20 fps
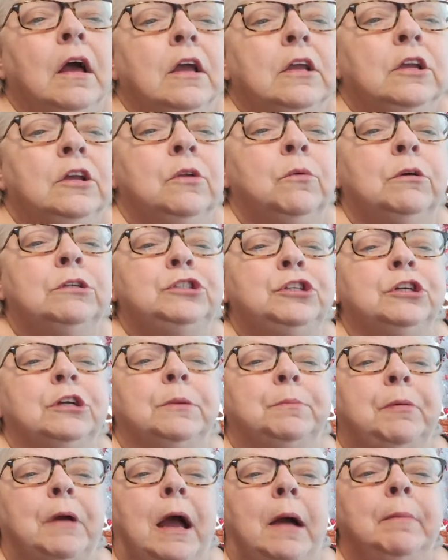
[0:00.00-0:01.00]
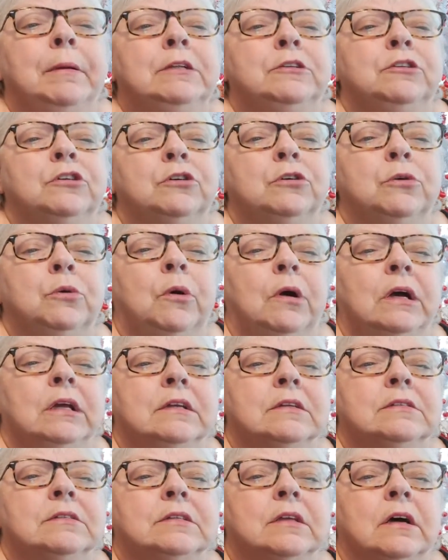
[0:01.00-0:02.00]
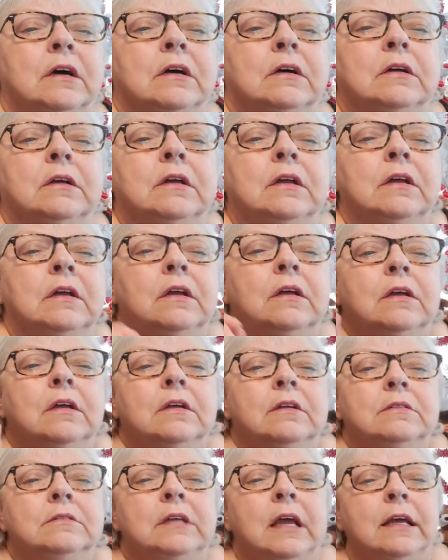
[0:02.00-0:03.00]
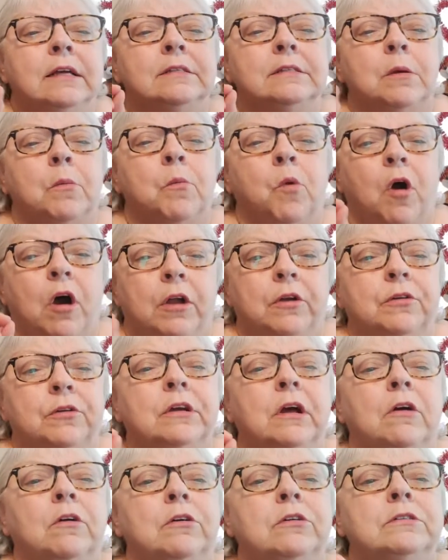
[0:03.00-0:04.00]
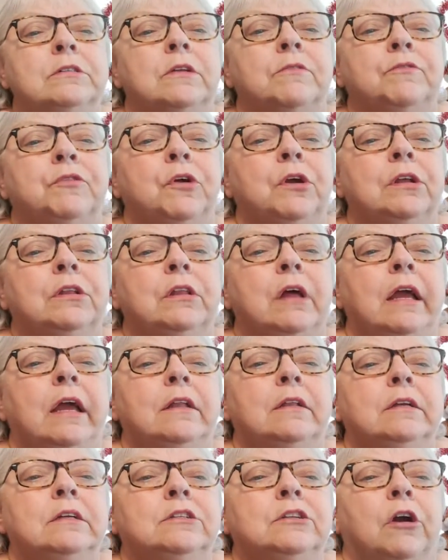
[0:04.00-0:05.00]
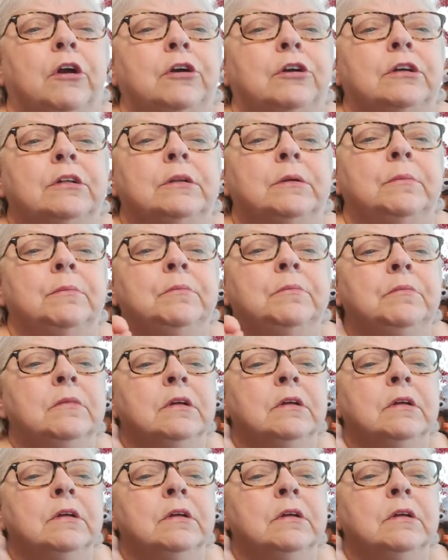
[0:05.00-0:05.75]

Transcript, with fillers: You know what you could probably do is uh, take some watercolors and very lightly darken them.